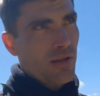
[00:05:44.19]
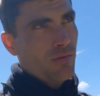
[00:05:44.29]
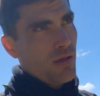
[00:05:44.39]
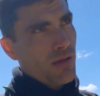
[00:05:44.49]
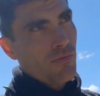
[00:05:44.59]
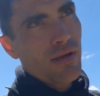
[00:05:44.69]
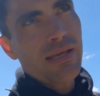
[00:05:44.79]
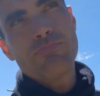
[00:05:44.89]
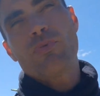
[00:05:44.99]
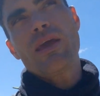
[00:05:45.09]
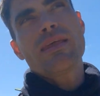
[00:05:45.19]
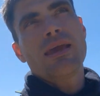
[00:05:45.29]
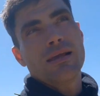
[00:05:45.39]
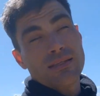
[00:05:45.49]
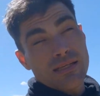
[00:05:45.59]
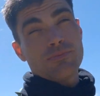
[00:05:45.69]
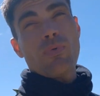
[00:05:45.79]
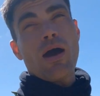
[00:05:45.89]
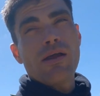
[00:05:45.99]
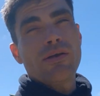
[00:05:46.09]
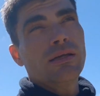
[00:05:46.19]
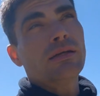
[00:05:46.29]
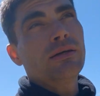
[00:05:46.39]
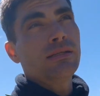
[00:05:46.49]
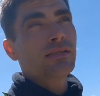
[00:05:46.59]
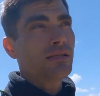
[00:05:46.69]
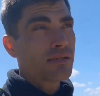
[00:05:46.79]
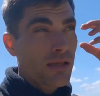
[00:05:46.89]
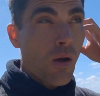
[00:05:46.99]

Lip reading: it really is breathtaking. It's inspiring, you know, it's